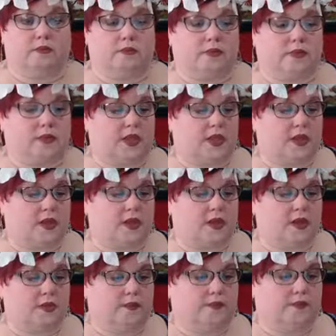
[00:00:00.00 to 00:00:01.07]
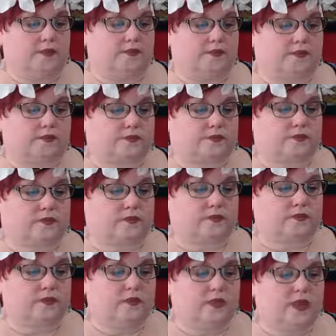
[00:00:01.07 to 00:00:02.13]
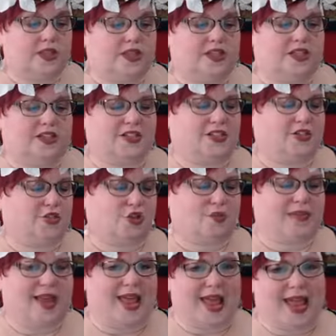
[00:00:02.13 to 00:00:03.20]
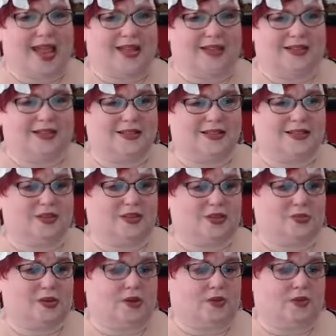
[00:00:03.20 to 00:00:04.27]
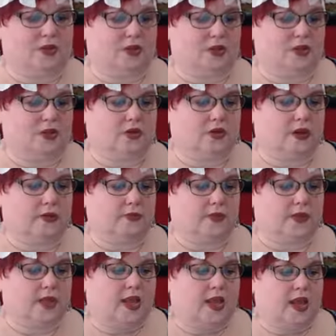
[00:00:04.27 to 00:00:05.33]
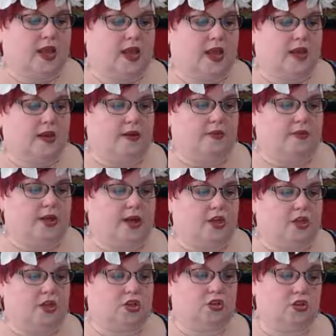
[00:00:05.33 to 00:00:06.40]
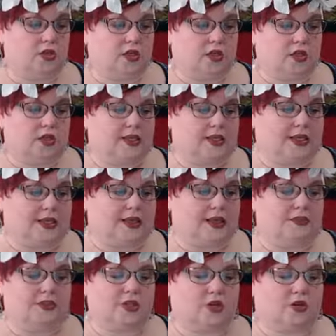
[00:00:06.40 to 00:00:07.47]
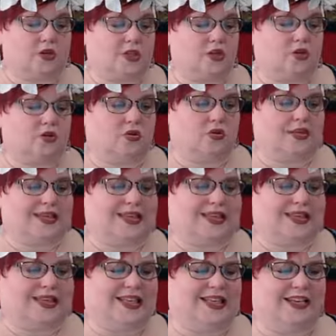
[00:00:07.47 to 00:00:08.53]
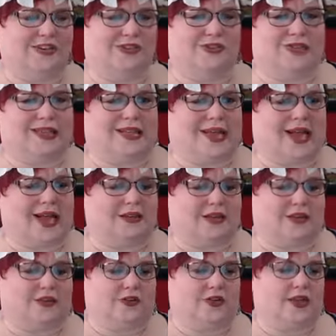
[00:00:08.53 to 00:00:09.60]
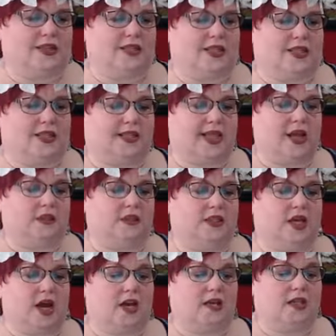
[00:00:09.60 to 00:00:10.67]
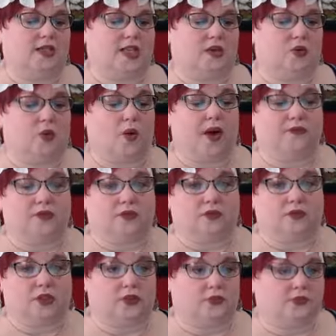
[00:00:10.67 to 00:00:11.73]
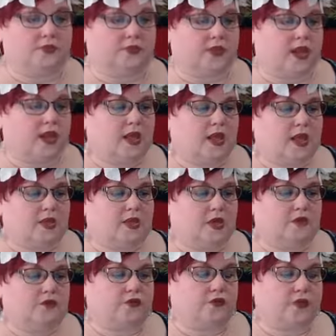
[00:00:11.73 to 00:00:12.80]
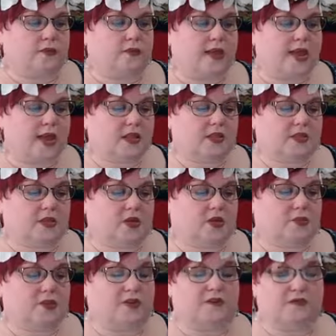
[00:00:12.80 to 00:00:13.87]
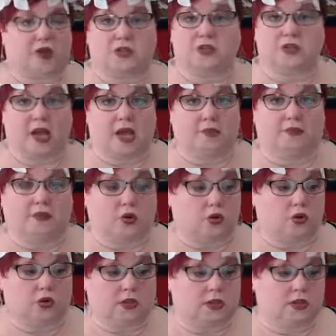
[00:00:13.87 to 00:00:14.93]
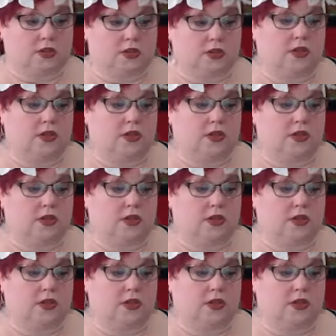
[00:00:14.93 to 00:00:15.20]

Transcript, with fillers: the um, she's a German hag, so you might want to look her up. Um, and Yurig, I'm sorry, Ur, Ur, I don't even know how to say that. The Celtic goddess and wife of Lugh. So for the male, it's going to be Father Time, of course,